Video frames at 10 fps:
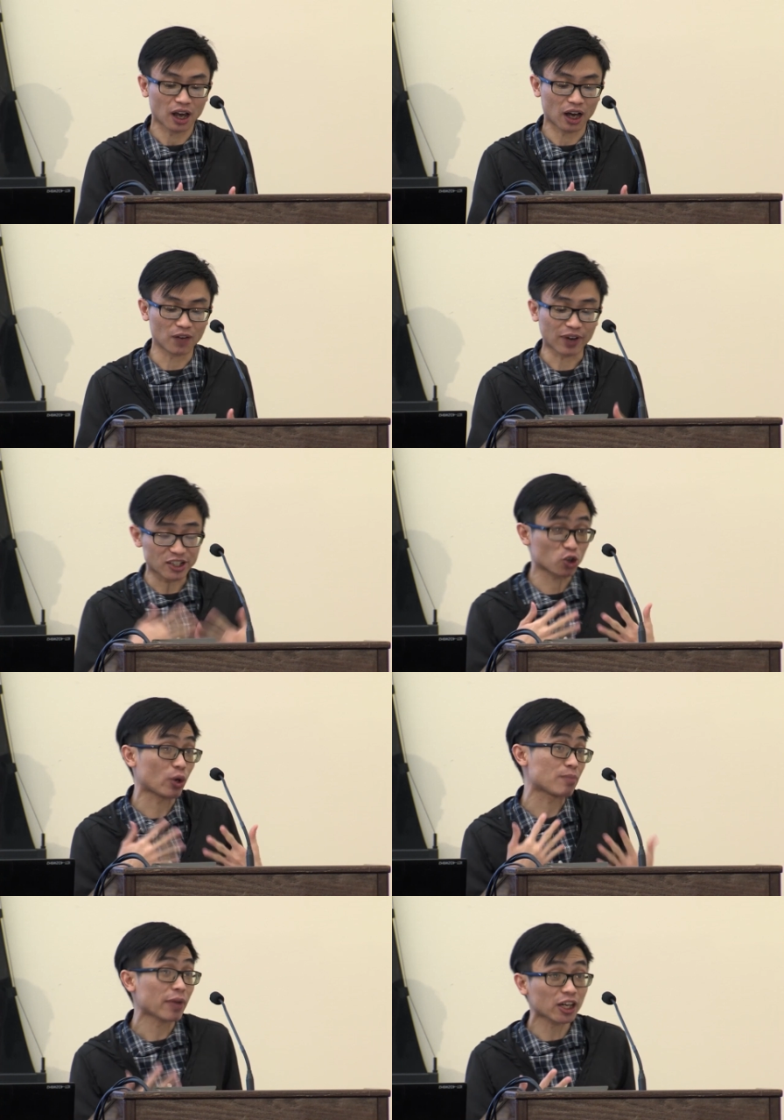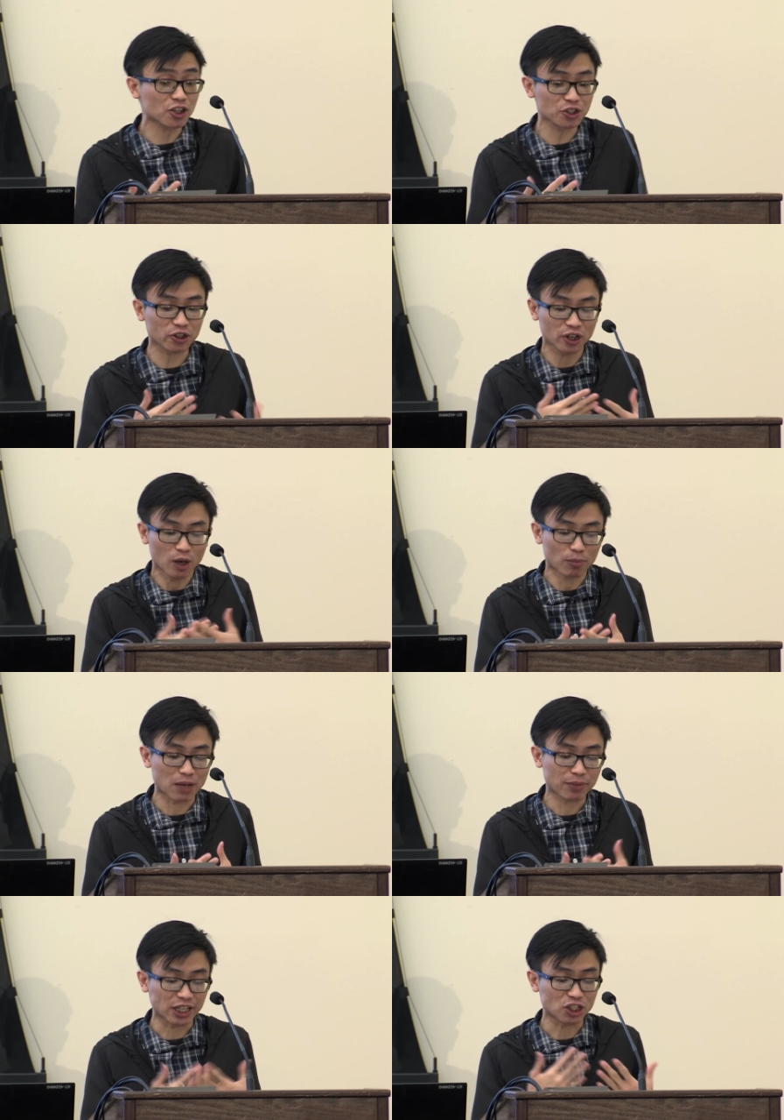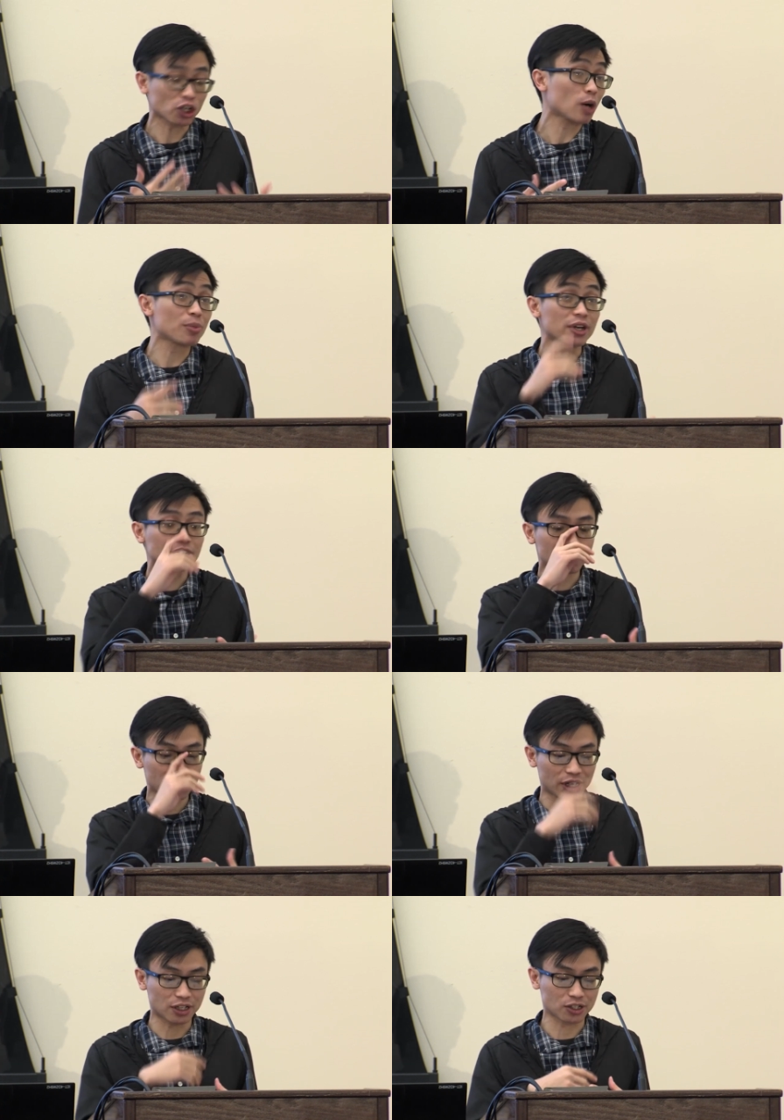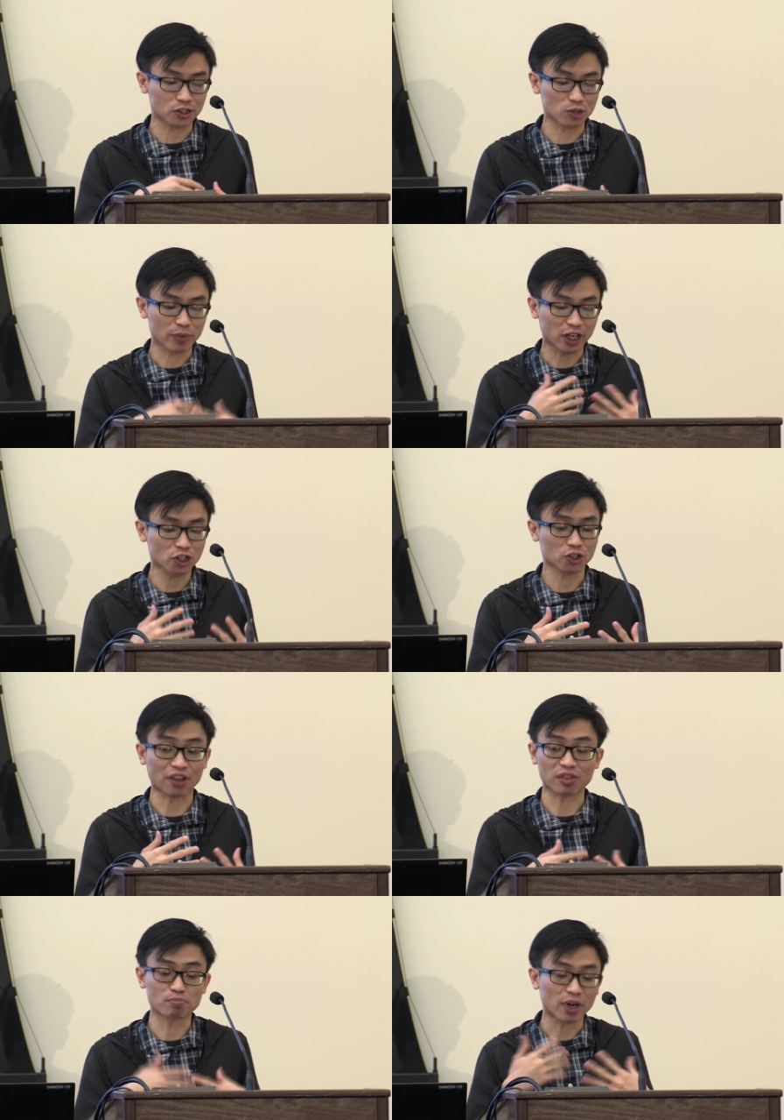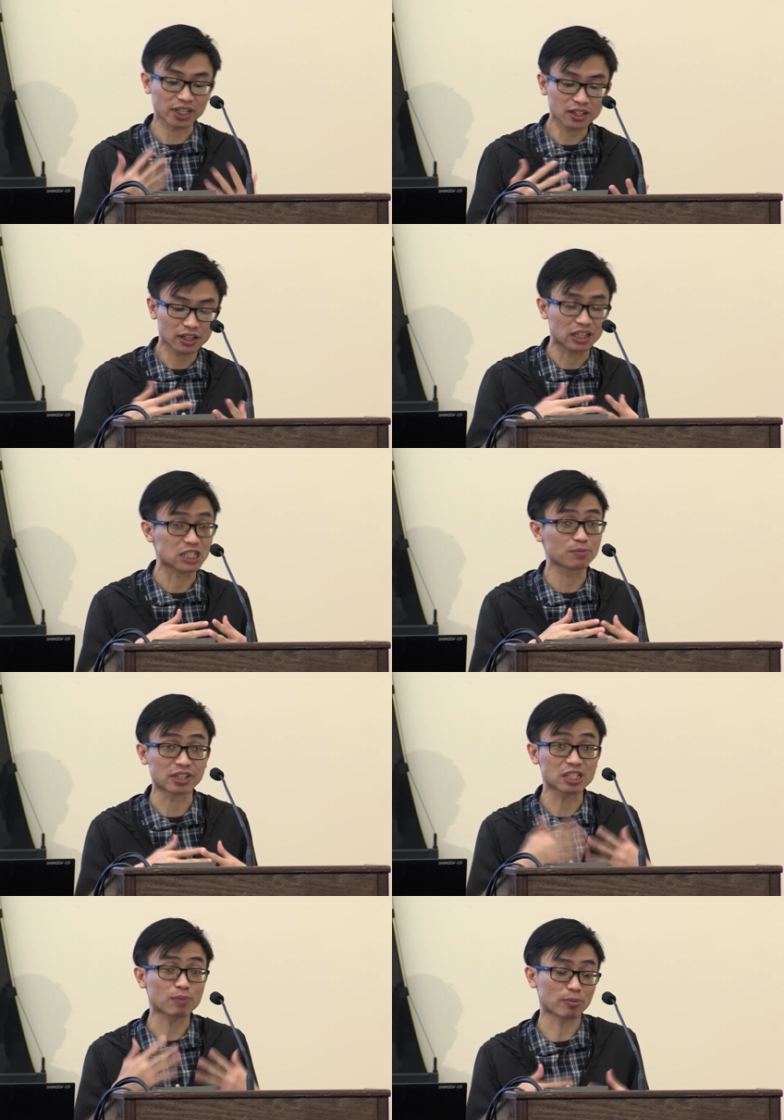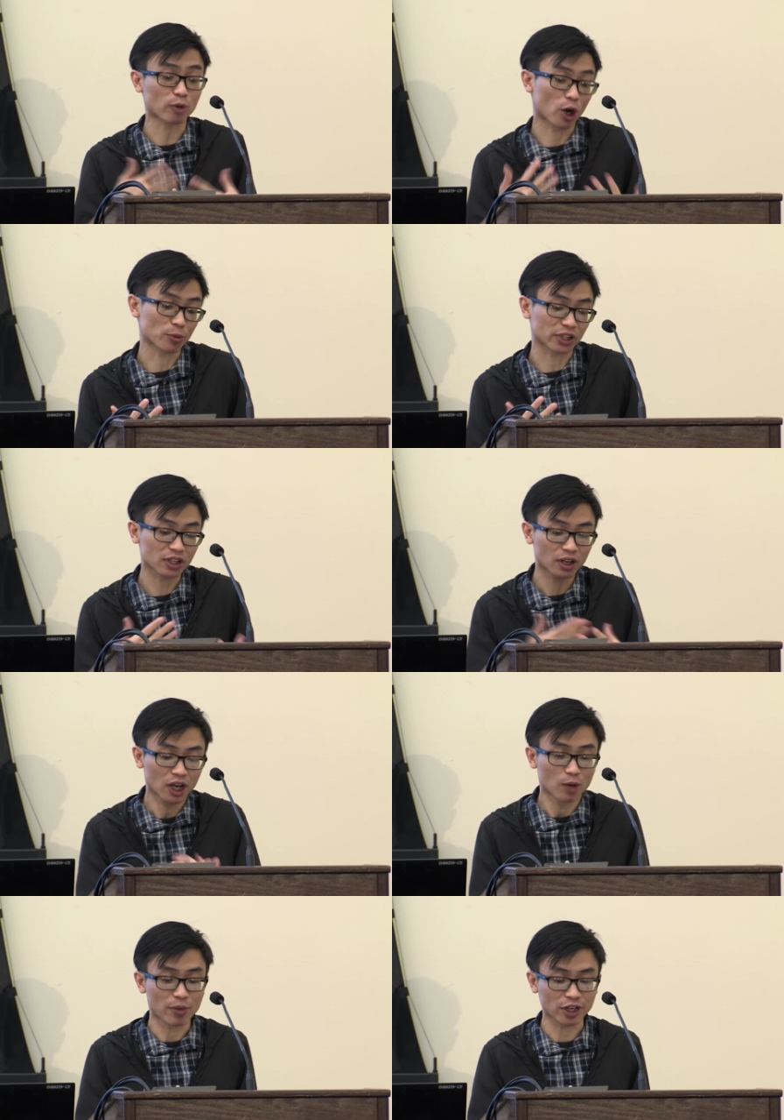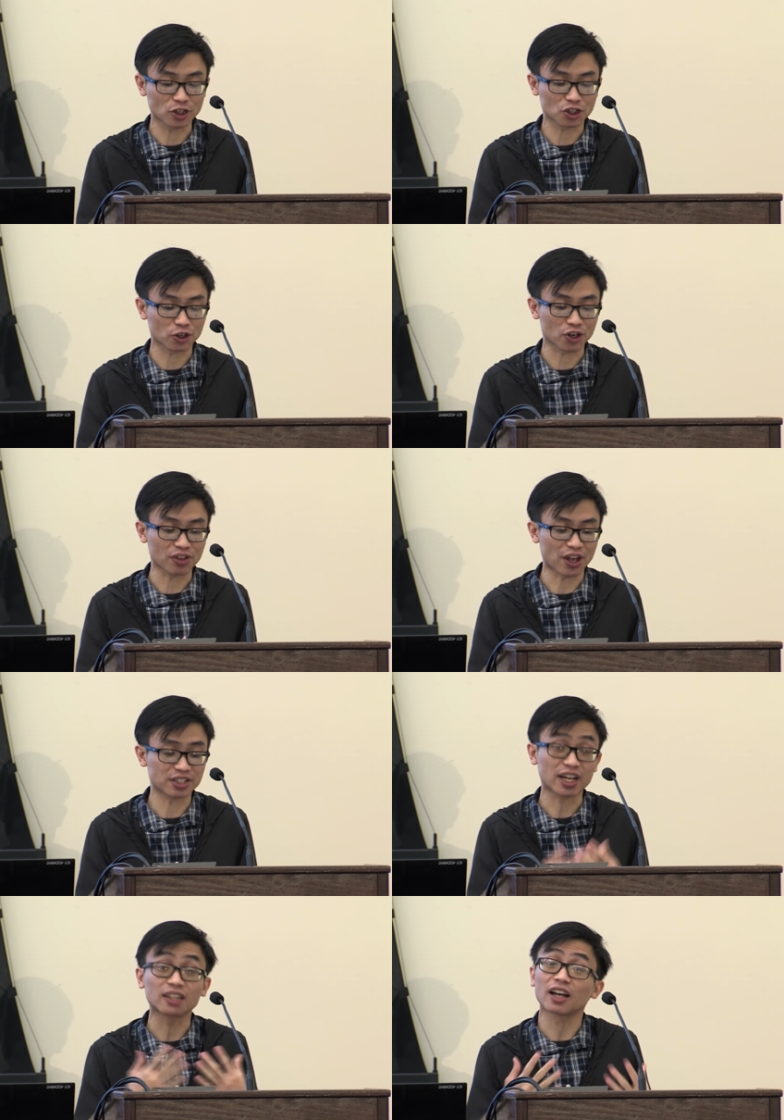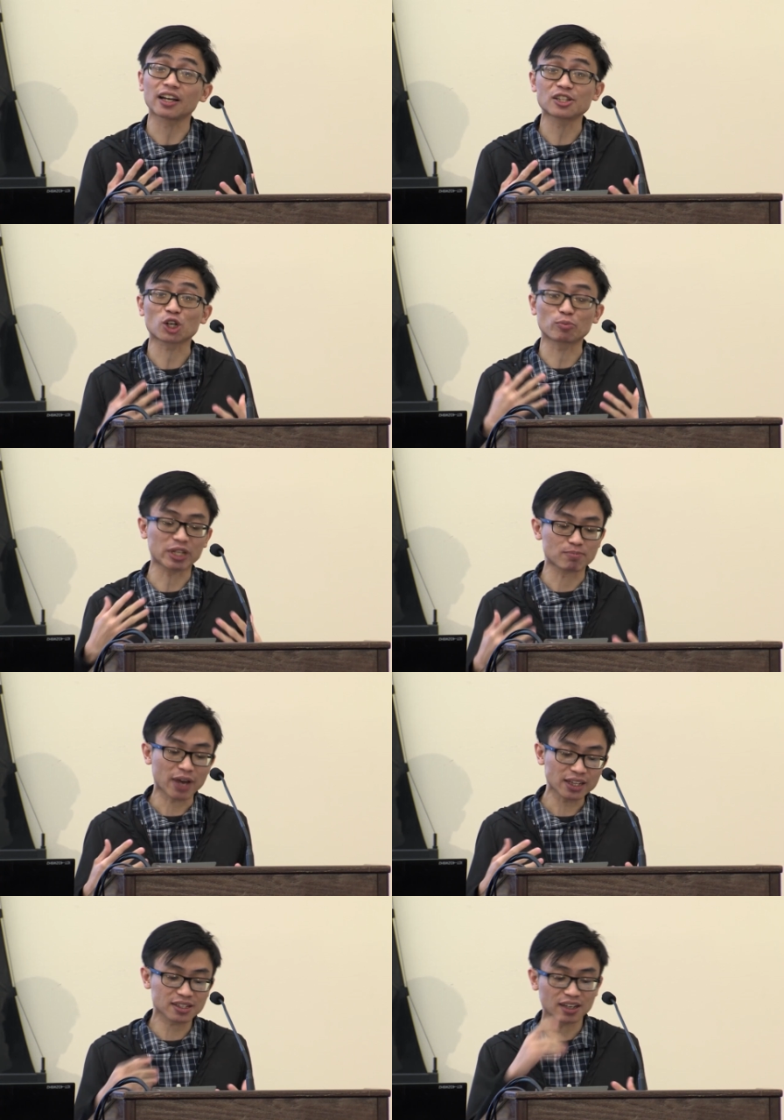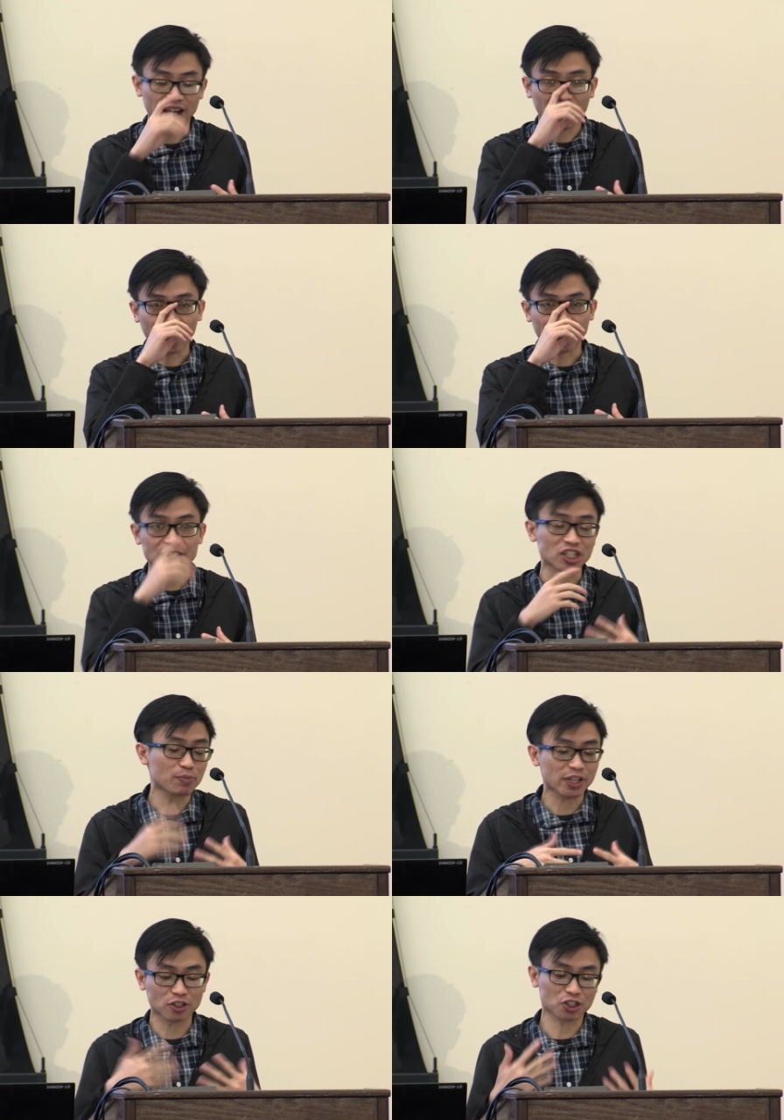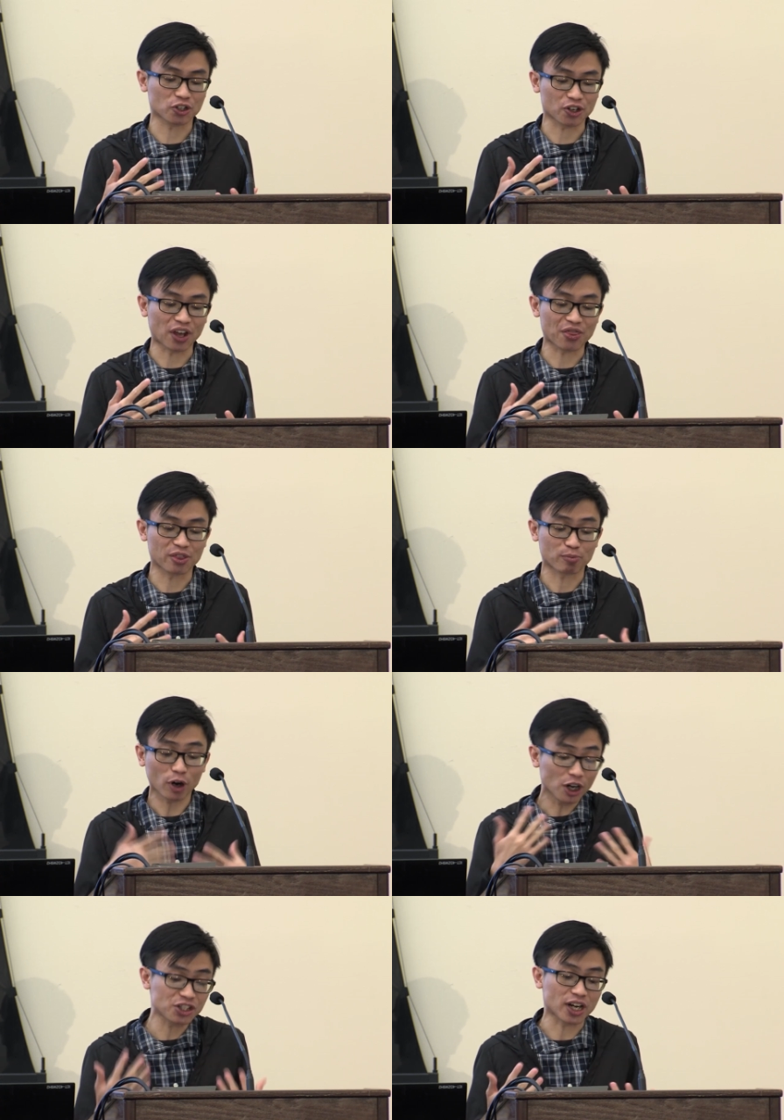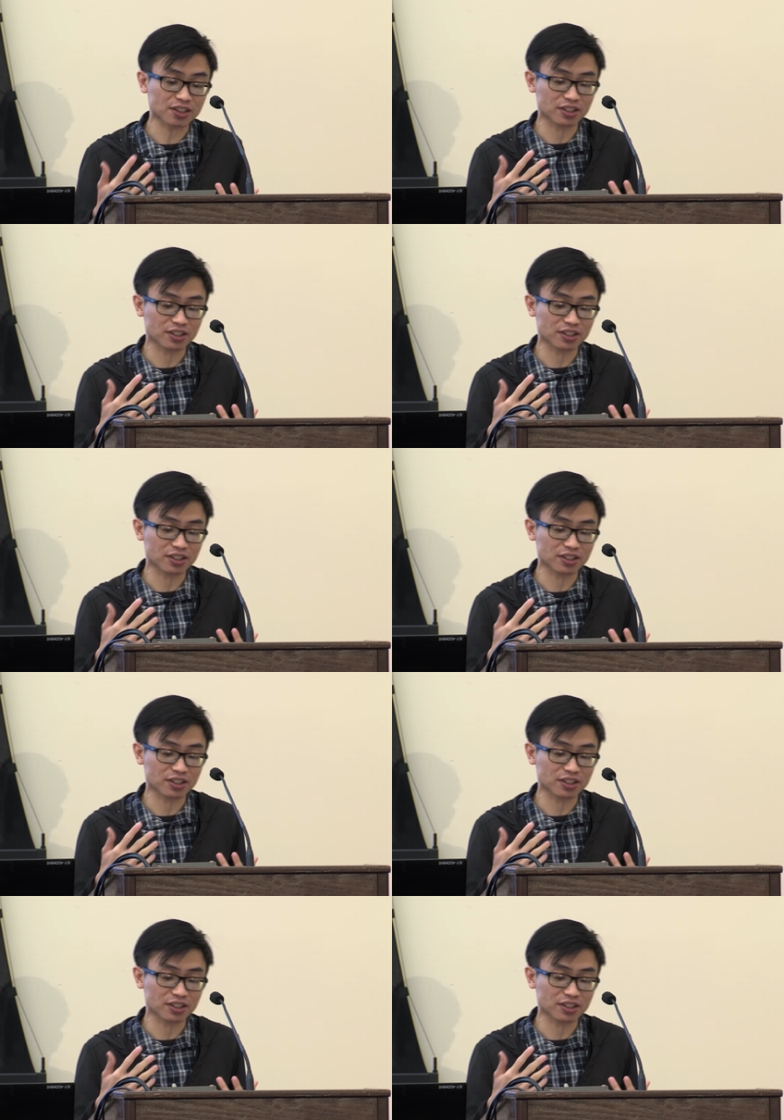Um, as a grant manager, my main job there is to make sure that the money is being spent properly, making sure that deadlines are being met, and just making sure that the project